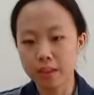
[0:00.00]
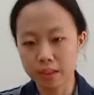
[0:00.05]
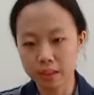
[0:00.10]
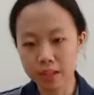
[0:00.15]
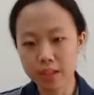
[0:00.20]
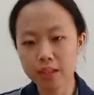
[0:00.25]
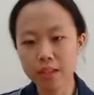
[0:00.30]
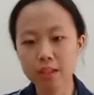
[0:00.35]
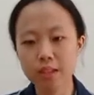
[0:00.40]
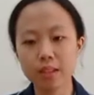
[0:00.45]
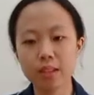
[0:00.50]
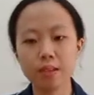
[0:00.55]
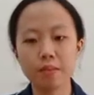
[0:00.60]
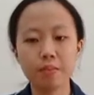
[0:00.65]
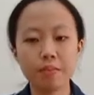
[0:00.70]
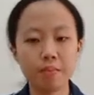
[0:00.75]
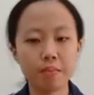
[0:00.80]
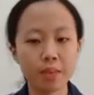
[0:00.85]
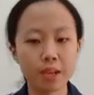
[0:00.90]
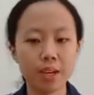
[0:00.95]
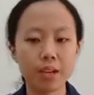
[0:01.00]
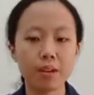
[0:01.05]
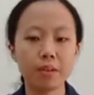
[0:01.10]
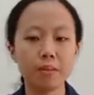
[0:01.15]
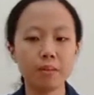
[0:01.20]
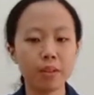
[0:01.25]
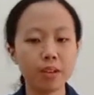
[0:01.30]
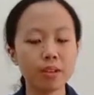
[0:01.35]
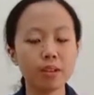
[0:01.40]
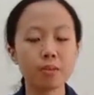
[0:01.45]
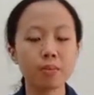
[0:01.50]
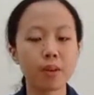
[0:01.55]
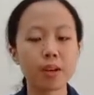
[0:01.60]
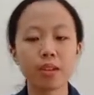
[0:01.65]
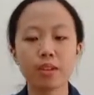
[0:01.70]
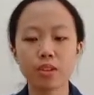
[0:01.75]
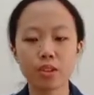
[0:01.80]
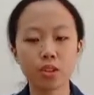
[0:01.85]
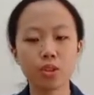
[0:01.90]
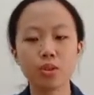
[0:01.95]
This is
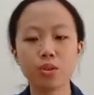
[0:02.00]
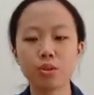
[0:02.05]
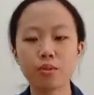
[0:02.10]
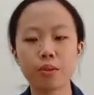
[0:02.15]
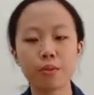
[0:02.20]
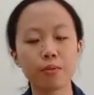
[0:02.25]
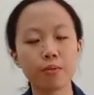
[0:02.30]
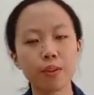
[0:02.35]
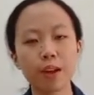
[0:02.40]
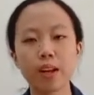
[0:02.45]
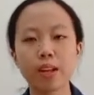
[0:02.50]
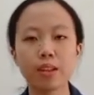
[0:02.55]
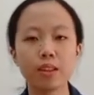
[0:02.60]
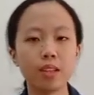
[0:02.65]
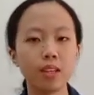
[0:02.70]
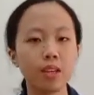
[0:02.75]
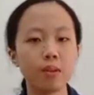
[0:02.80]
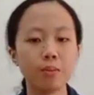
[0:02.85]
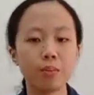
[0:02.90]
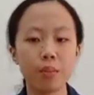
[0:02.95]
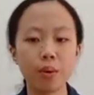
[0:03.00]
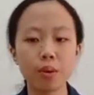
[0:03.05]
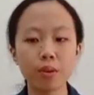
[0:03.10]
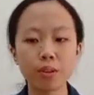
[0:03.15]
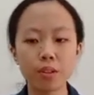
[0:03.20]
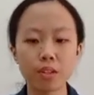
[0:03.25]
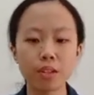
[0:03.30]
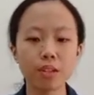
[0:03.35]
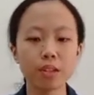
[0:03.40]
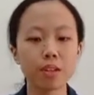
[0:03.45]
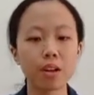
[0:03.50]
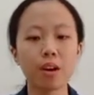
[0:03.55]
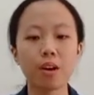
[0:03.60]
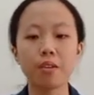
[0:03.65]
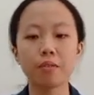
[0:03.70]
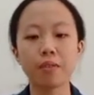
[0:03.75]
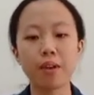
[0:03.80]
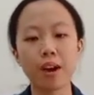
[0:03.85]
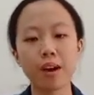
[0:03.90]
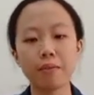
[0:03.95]
meant to reflect the importance
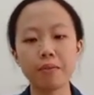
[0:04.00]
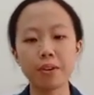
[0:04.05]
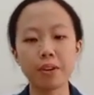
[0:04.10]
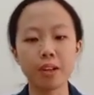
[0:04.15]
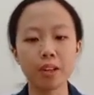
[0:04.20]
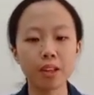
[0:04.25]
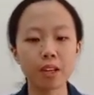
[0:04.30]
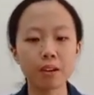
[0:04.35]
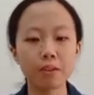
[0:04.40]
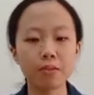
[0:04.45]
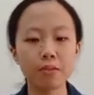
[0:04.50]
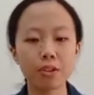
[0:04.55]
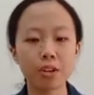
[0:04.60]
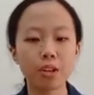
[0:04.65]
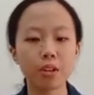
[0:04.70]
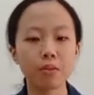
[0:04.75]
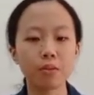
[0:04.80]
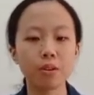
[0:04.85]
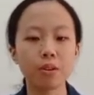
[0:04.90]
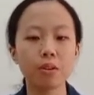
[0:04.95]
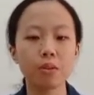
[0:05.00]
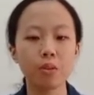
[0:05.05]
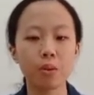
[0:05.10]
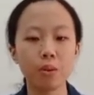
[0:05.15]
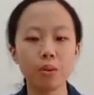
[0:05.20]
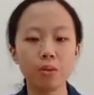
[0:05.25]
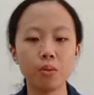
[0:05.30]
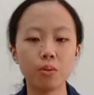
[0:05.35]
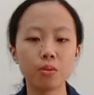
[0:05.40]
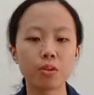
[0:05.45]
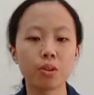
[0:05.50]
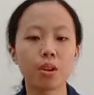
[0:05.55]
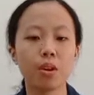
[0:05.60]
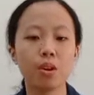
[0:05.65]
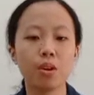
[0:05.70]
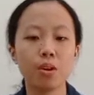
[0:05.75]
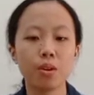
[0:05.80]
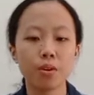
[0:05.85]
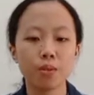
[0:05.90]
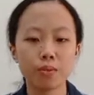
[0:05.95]
of having clear general goals
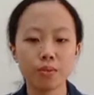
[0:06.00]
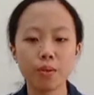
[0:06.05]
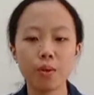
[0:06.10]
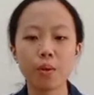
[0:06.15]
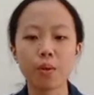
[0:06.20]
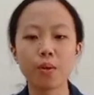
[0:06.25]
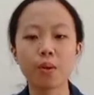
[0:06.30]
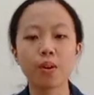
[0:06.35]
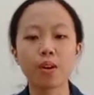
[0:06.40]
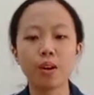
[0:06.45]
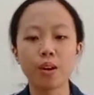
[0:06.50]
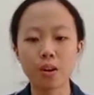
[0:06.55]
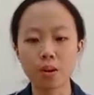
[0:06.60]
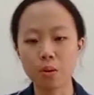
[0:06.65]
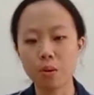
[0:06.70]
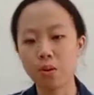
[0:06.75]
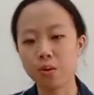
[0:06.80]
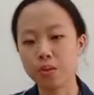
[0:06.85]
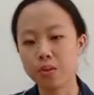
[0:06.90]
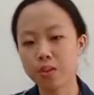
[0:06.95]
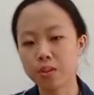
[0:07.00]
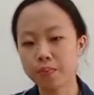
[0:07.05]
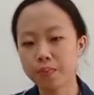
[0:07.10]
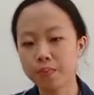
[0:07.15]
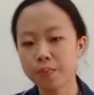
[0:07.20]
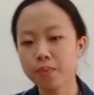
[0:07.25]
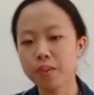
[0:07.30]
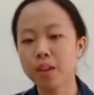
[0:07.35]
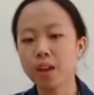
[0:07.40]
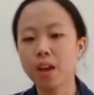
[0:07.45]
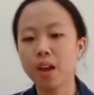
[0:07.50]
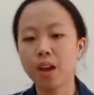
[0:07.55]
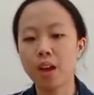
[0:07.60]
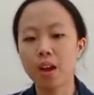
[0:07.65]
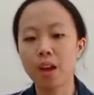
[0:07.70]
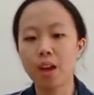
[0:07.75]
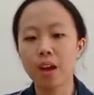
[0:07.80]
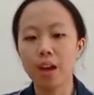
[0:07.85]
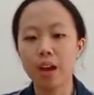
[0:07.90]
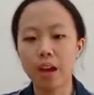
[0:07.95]
for a course.
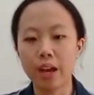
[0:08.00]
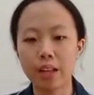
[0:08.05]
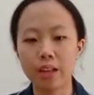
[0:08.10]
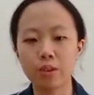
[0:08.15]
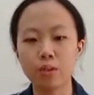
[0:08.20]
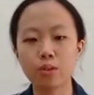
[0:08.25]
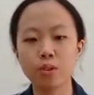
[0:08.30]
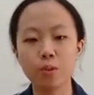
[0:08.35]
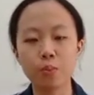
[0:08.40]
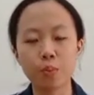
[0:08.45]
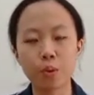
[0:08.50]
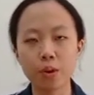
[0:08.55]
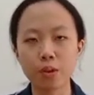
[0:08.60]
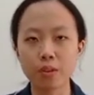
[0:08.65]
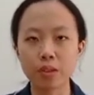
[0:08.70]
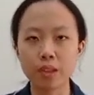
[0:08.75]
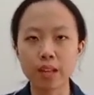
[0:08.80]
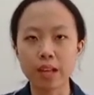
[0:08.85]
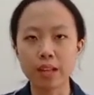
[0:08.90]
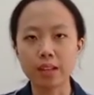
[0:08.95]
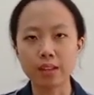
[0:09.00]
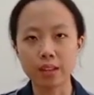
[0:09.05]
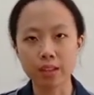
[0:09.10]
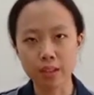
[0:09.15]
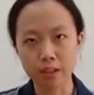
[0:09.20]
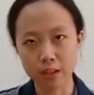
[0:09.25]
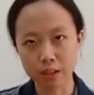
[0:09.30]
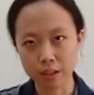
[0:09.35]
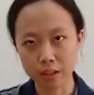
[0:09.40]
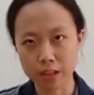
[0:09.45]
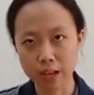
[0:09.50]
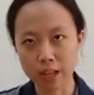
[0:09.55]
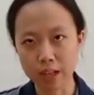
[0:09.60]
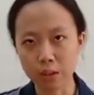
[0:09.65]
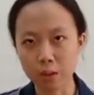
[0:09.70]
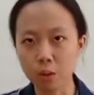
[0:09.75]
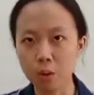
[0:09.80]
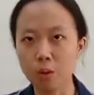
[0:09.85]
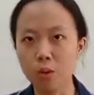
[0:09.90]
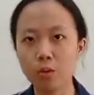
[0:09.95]
And to support
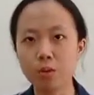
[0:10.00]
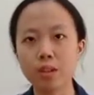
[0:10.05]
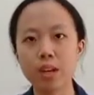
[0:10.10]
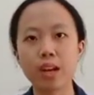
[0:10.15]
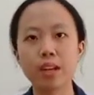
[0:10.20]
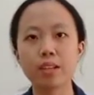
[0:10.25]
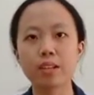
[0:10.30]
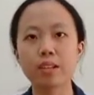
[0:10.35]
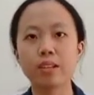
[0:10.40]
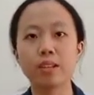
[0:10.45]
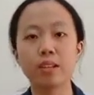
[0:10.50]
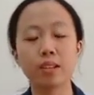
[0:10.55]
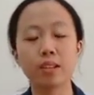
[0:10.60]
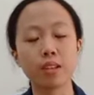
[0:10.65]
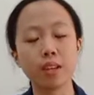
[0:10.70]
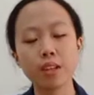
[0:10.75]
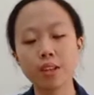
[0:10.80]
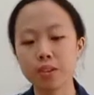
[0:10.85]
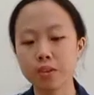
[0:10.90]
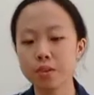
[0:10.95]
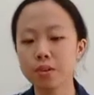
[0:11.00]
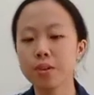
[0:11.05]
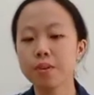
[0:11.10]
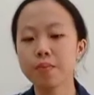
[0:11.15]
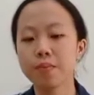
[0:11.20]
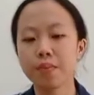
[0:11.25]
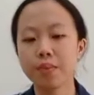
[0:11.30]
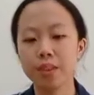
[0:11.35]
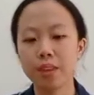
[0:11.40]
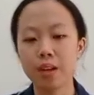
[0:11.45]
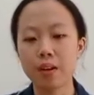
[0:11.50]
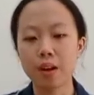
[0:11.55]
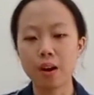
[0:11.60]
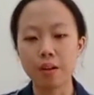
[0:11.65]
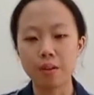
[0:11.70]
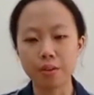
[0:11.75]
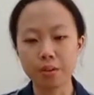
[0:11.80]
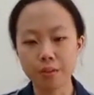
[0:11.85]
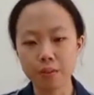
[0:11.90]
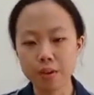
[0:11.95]
that goals as the center, there
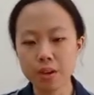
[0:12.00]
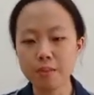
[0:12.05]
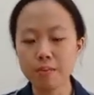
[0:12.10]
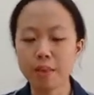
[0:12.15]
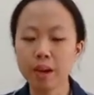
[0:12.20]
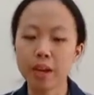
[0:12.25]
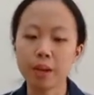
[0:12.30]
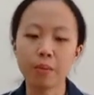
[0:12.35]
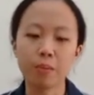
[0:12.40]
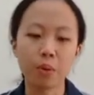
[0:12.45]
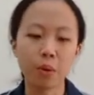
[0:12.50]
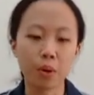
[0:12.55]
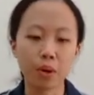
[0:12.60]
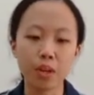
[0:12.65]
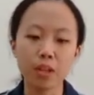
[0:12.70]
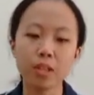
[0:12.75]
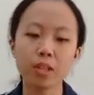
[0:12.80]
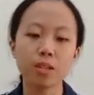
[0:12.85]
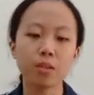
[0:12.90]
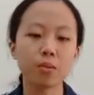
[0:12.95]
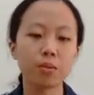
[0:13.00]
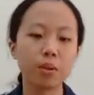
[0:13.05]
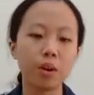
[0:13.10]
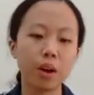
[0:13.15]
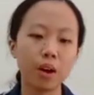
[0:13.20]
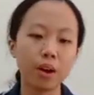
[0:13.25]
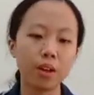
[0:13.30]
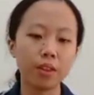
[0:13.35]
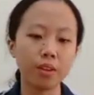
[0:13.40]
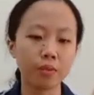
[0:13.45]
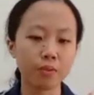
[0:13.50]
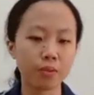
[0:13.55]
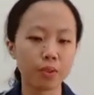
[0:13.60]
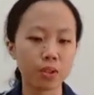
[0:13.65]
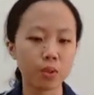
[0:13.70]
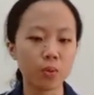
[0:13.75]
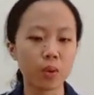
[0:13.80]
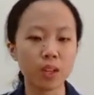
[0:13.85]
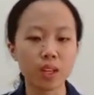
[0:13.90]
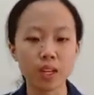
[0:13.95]
are 3 main points. The
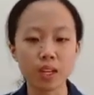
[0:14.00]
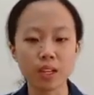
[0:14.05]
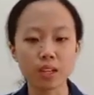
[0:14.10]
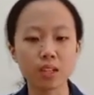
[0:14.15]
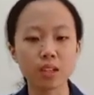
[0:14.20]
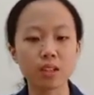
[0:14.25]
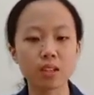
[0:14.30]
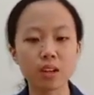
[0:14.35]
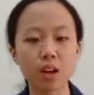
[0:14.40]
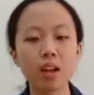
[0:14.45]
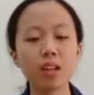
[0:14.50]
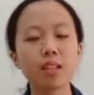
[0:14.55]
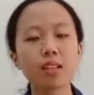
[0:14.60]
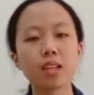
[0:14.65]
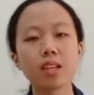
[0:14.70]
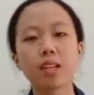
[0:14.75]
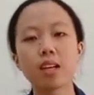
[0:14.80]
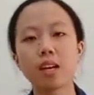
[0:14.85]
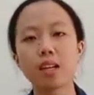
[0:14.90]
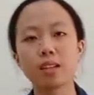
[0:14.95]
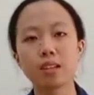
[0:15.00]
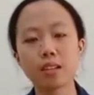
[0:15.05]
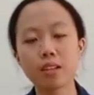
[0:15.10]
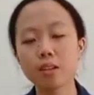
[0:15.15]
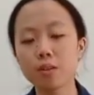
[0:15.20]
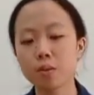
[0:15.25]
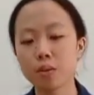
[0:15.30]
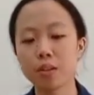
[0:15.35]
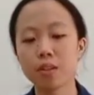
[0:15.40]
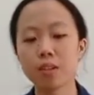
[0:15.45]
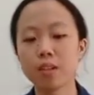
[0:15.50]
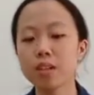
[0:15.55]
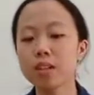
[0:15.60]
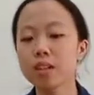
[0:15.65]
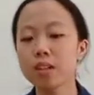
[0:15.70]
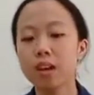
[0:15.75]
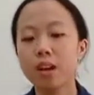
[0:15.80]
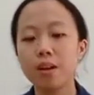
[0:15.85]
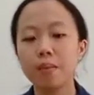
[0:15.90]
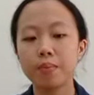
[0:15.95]
first one is the content and
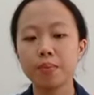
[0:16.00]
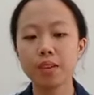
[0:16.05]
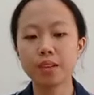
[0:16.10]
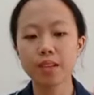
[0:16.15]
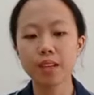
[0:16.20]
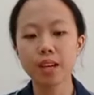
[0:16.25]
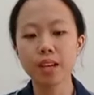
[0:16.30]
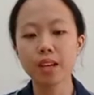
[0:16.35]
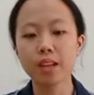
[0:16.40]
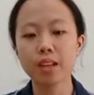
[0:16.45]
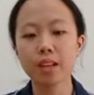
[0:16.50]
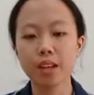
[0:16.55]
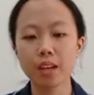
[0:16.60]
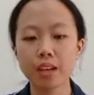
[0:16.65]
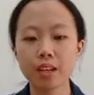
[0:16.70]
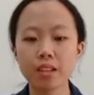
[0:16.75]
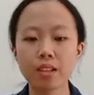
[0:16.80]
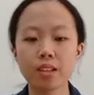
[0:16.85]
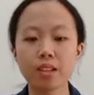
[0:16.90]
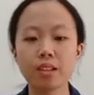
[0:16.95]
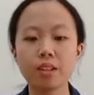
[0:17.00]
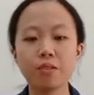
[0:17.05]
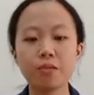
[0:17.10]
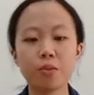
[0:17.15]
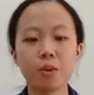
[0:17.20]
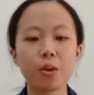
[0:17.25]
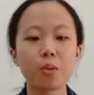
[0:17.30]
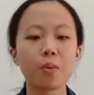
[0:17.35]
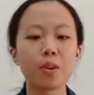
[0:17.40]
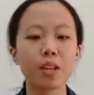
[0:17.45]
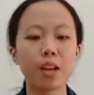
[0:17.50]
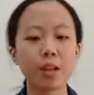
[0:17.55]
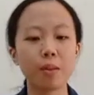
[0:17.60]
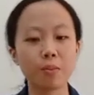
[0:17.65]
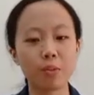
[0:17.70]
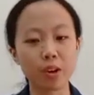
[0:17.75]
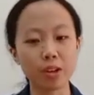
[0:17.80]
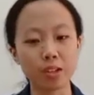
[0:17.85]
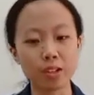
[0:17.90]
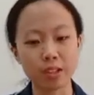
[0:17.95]
sequencing. The second is the format
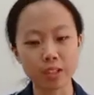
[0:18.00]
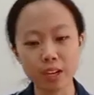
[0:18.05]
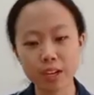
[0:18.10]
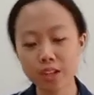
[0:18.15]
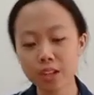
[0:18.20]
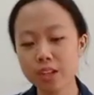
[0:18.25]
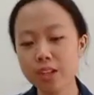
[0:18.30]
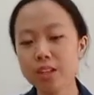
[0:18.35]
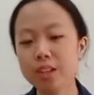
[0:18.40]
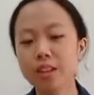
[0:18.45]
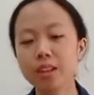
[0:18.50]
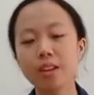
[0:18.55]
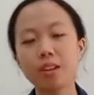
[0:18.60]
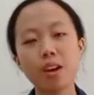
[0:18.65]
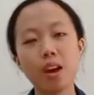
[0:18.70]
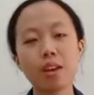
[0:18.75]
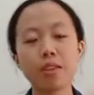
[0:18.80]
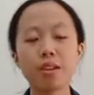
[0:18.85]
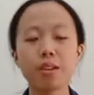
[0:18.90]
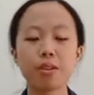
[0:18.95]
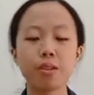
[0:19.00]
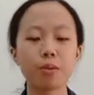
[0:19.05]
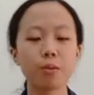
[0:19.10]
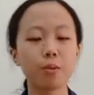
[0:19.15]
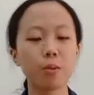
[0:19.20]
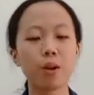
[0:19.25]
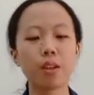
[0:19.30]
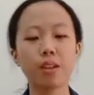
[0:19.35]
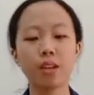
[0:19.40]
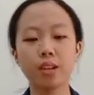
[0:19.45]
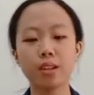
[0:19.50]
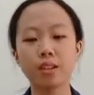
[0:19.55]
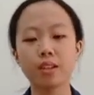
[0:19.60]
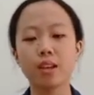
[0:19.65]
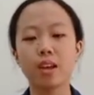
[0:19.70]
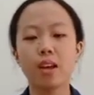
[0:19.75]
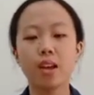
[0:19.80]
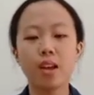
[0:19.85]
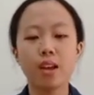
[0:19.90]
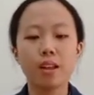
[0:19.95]
and presentation. And the third one is
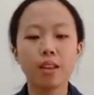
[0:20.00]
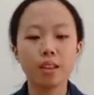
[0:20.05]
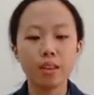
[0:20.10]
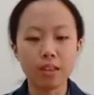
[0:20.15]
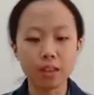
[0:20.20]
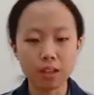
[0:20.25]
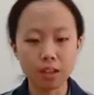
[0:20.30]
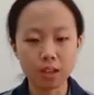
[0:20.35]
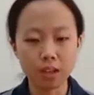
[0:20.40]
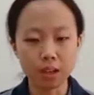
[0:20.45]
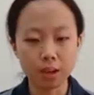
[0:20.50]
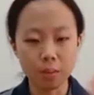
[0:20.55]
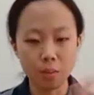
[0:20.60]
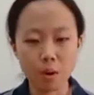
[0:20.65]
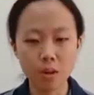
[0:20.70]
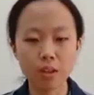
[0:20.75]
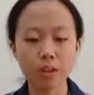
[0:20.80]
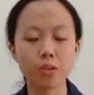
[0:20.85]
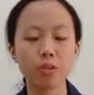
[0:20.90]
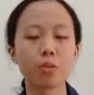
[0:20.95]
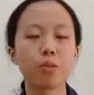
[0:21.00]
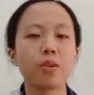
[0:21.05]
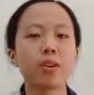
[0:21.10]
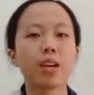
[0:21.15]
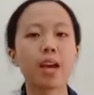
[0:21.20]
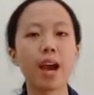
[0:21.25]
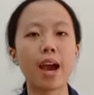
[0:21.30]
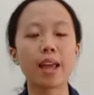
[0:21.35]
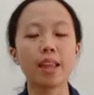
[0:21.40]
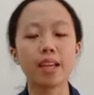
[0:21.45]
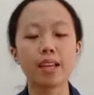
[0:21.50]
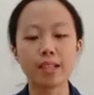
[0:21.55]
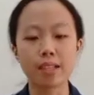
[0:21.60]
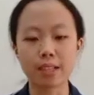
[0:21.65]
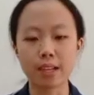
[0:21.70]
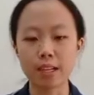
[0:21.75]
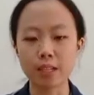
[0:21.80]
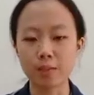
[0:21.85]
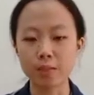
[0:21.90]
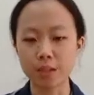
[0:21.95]
the monitoring and
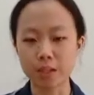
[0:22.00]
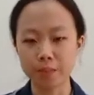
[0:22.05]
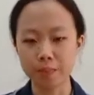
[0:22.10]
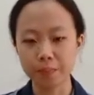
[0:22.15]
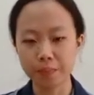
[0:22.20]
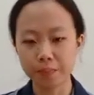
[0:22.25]
assessment.